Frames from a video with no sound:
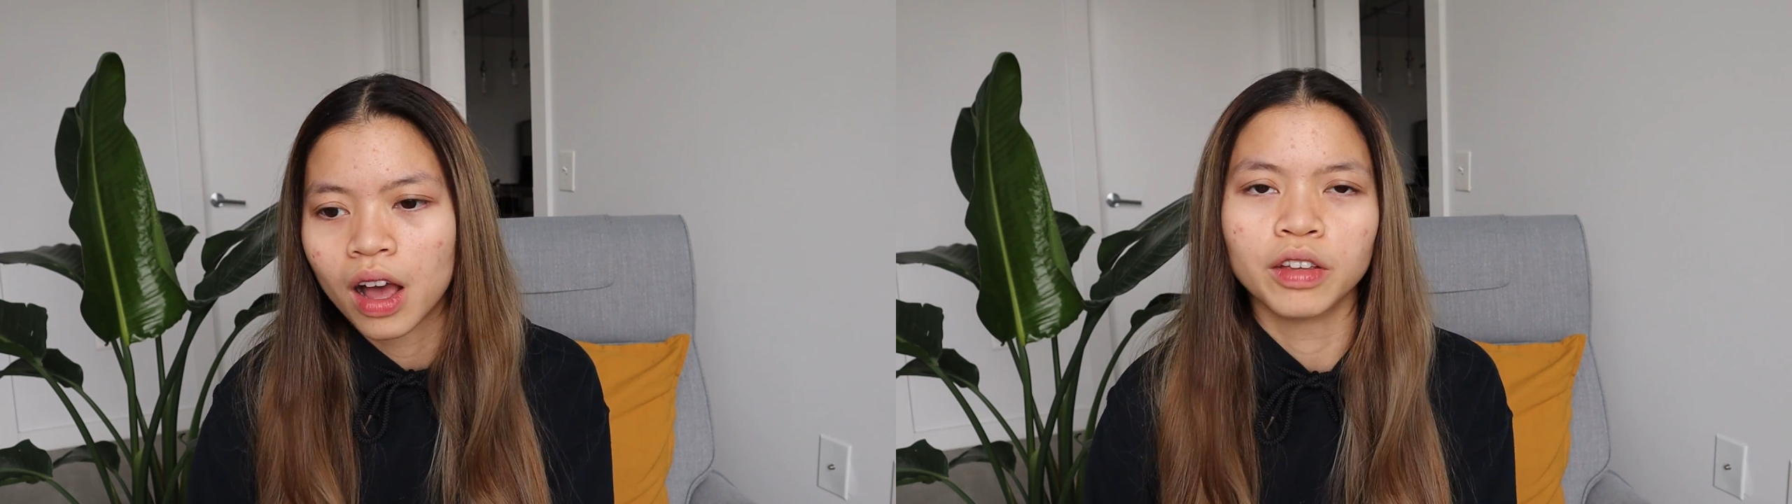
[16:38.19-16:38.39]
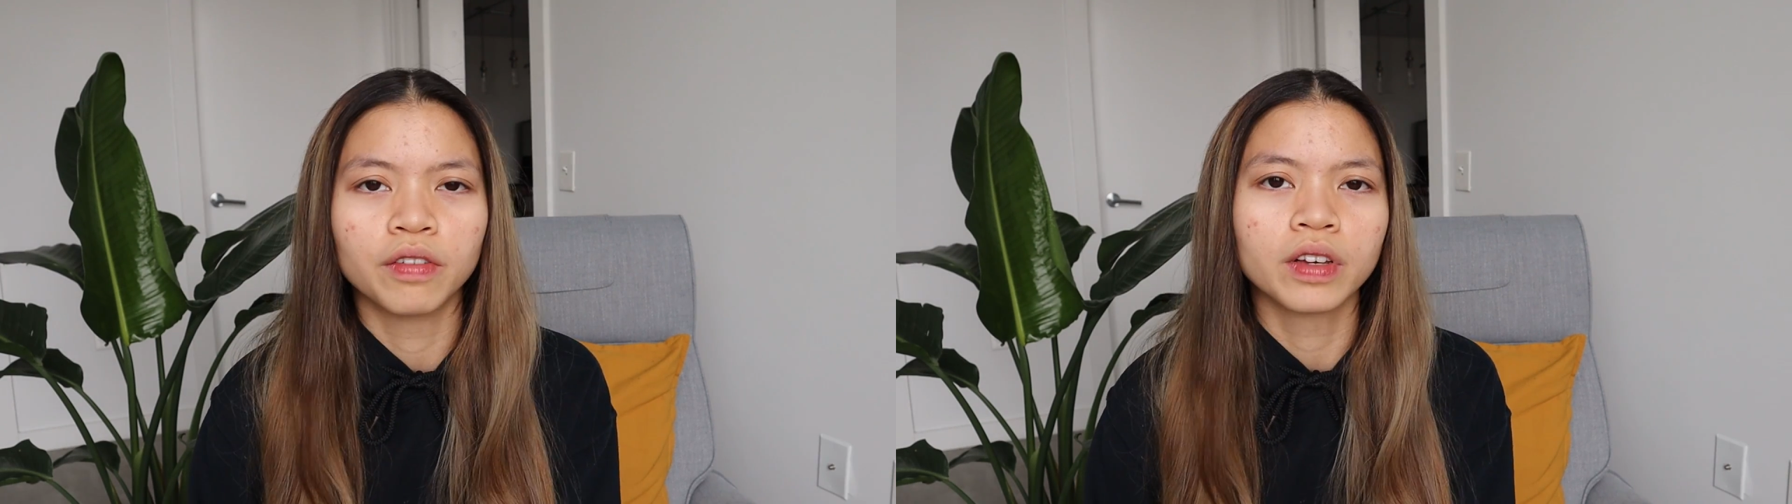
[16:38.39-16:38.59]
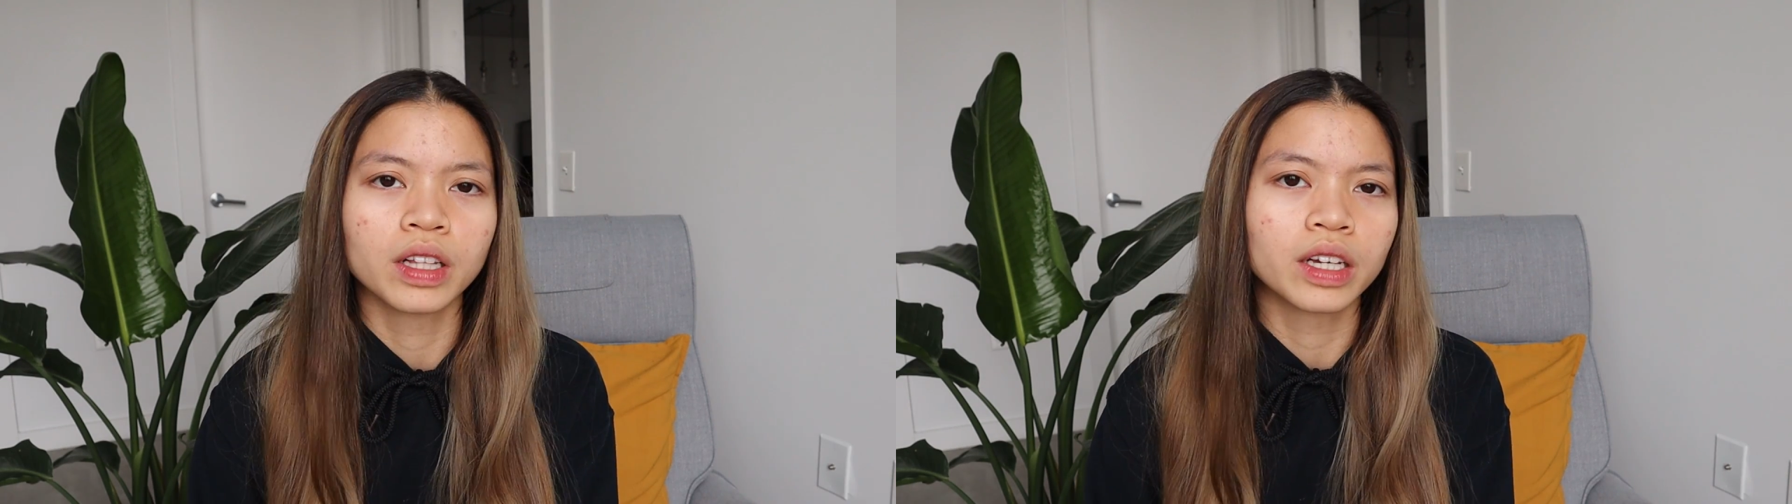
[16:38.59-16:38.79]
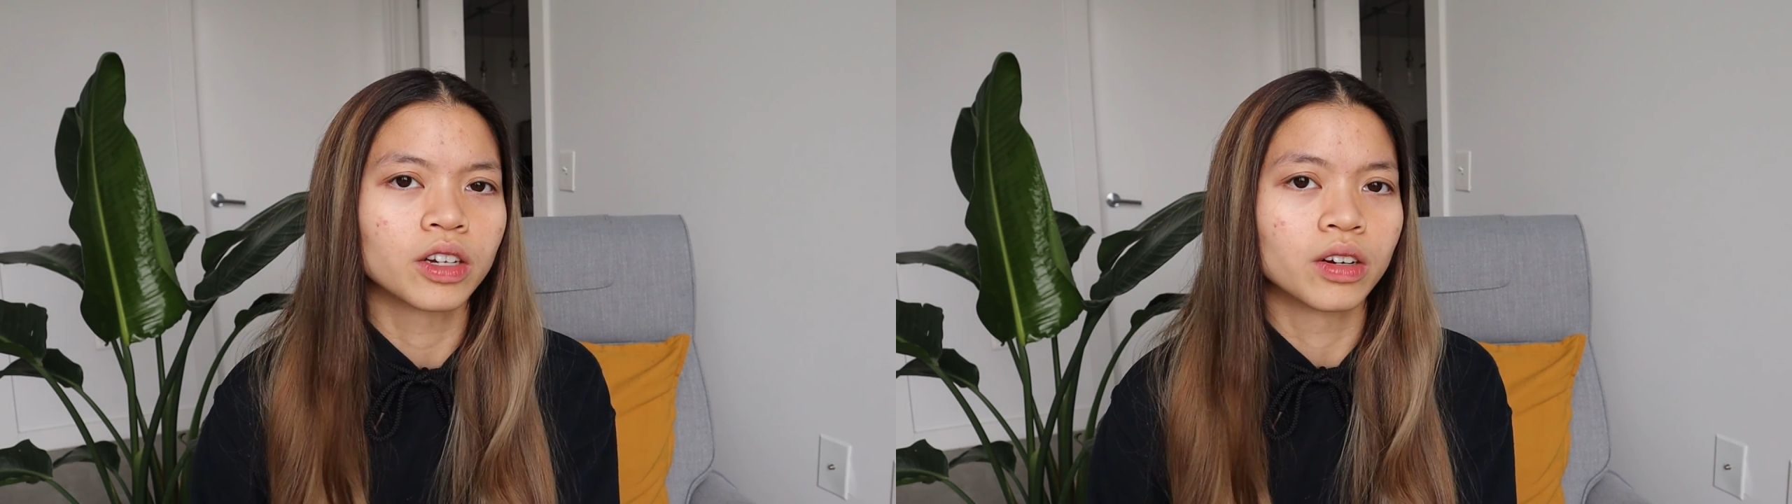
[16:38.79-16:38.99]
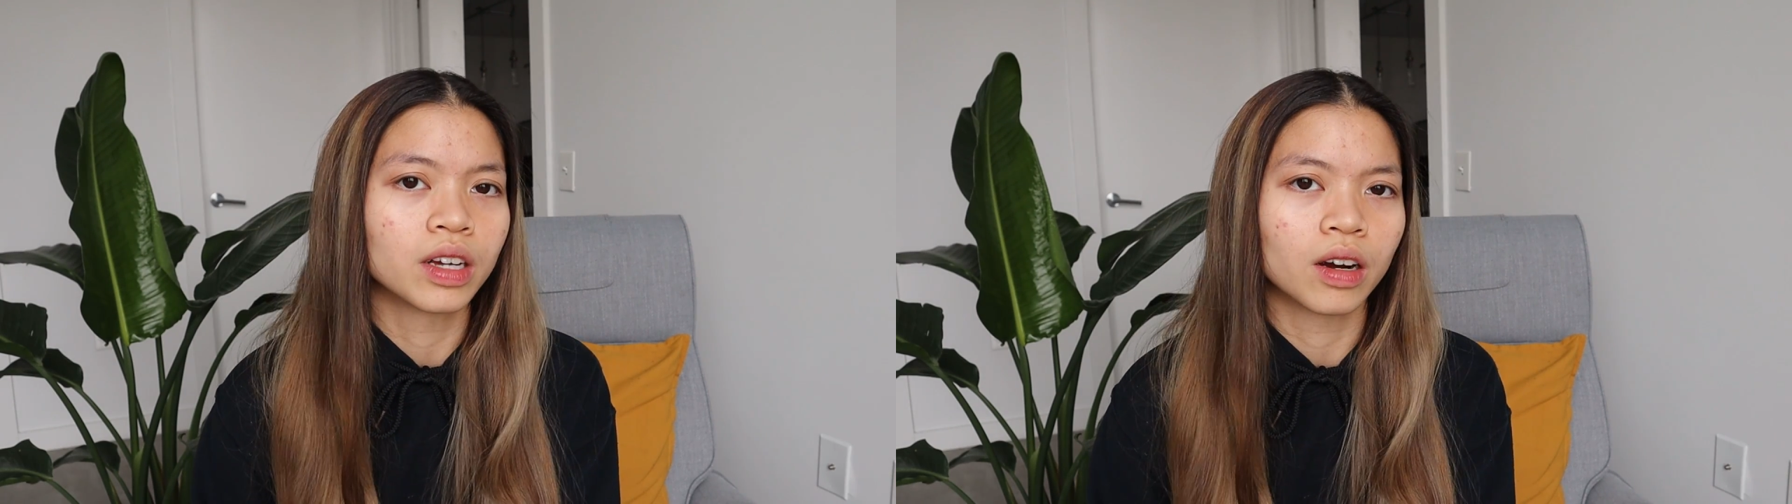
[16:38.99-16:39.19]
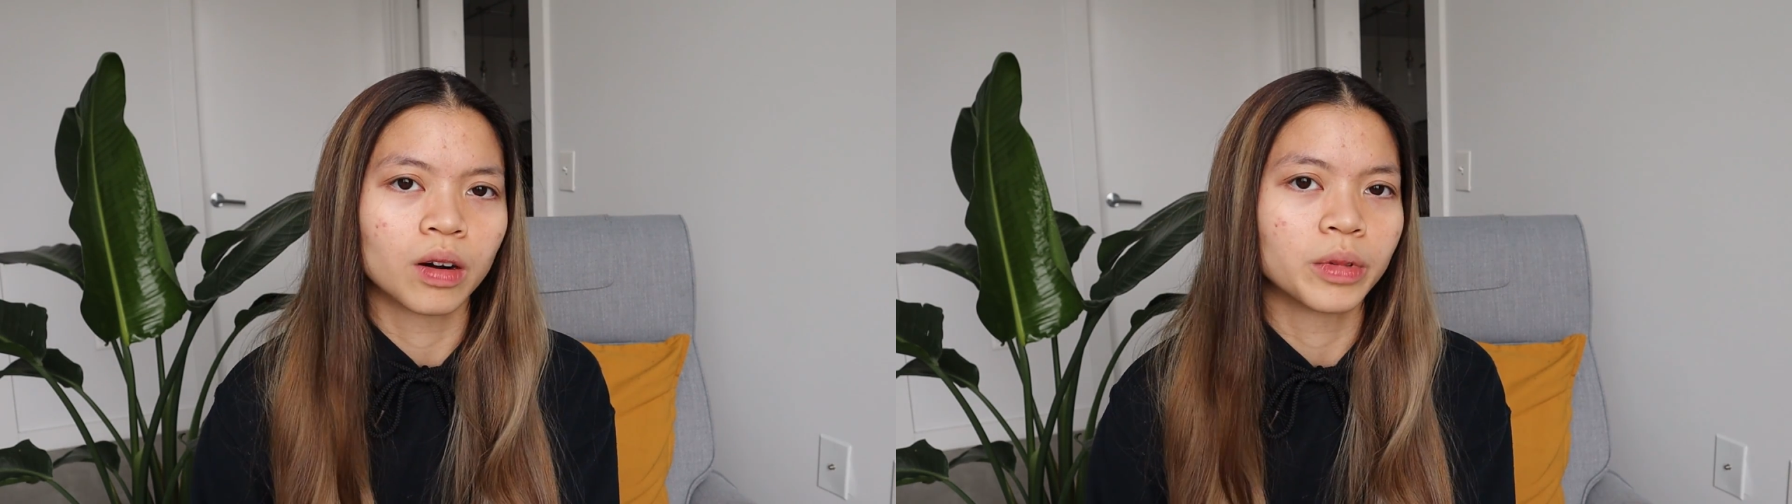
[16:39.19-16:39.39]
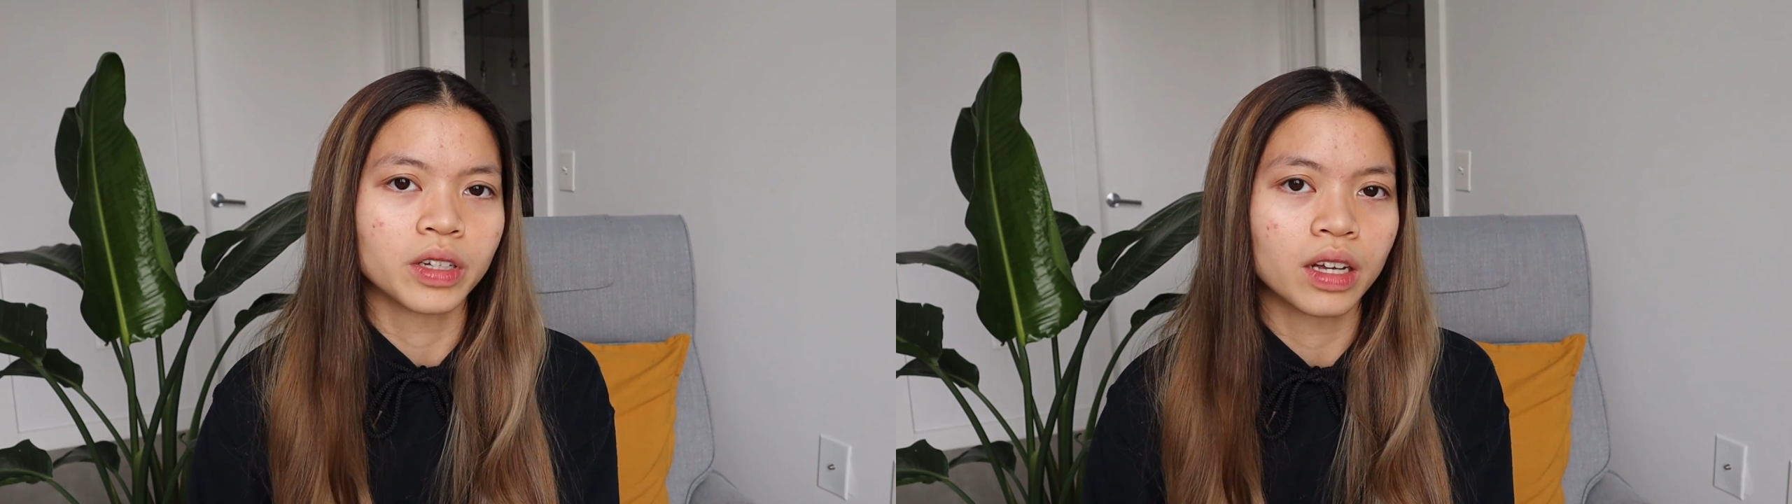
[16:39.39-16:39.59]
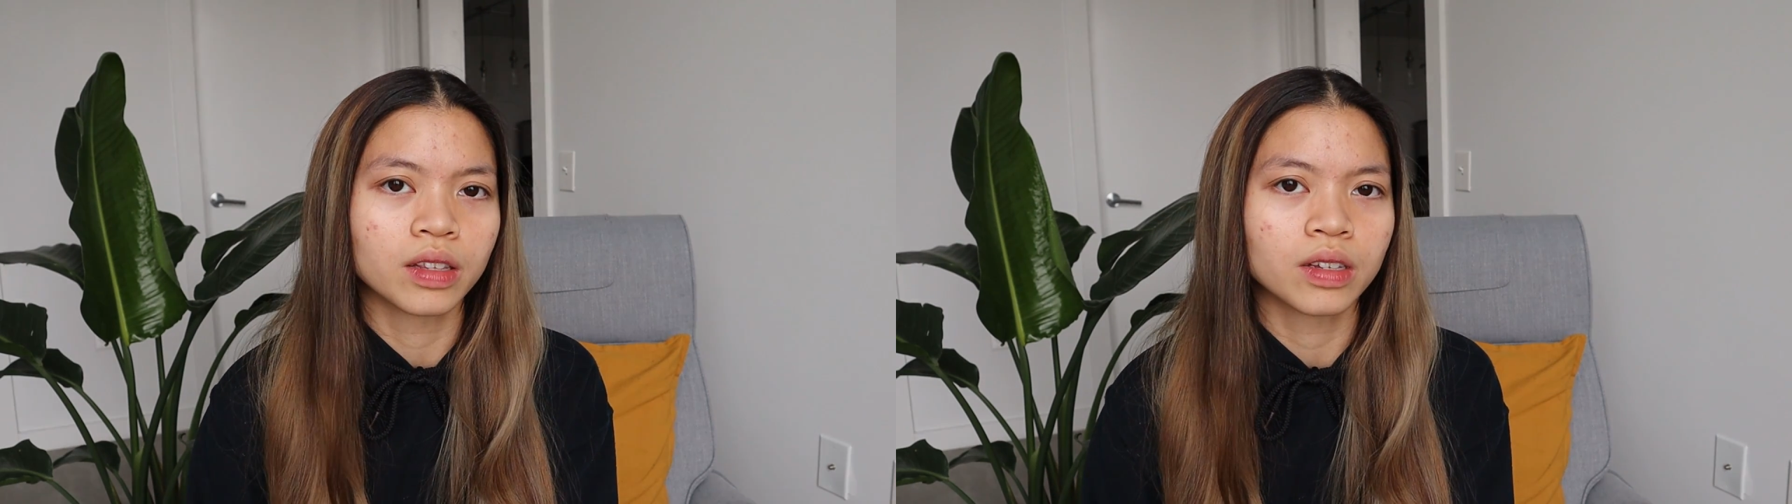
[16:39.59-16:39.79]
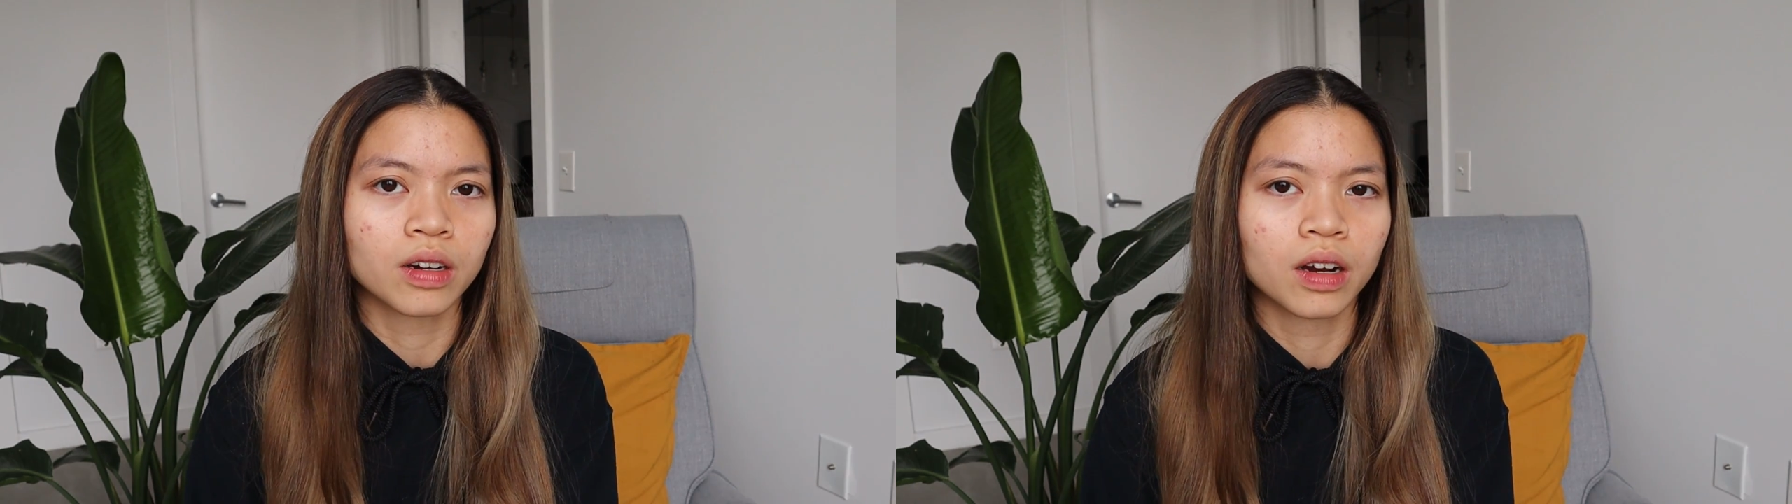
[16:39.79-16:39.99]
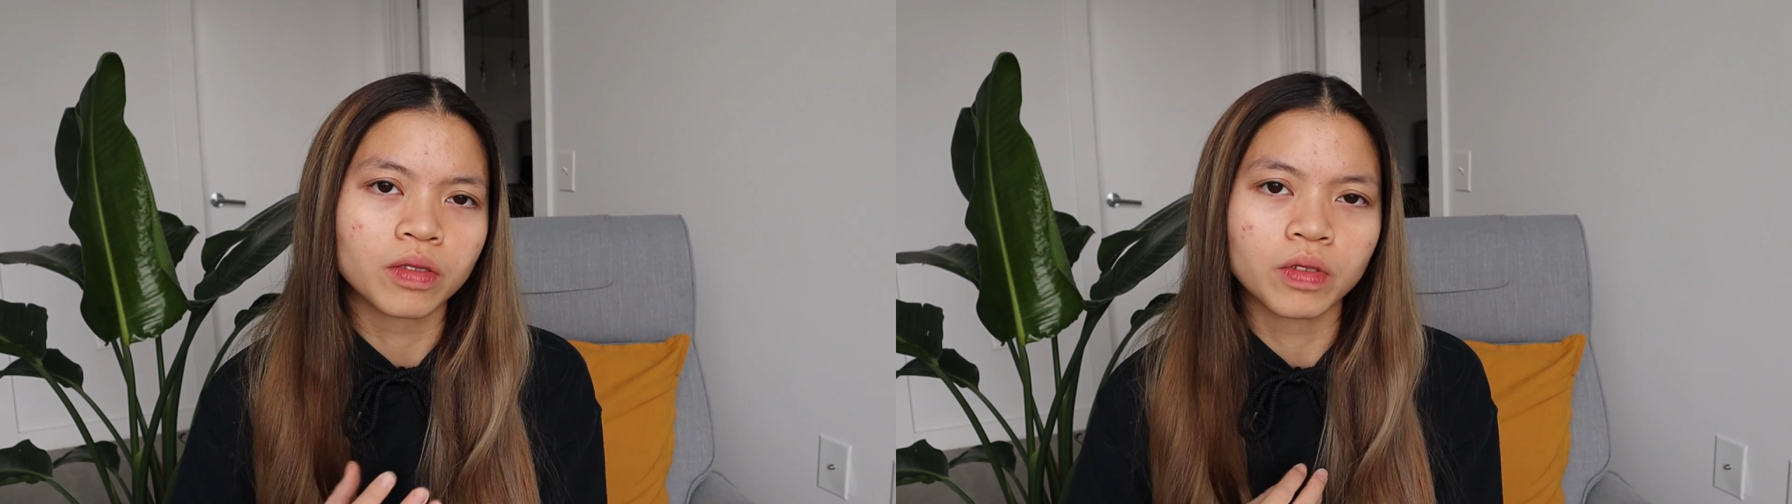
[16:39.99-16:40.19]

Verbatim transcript: and you feel like you're a terrible dancer.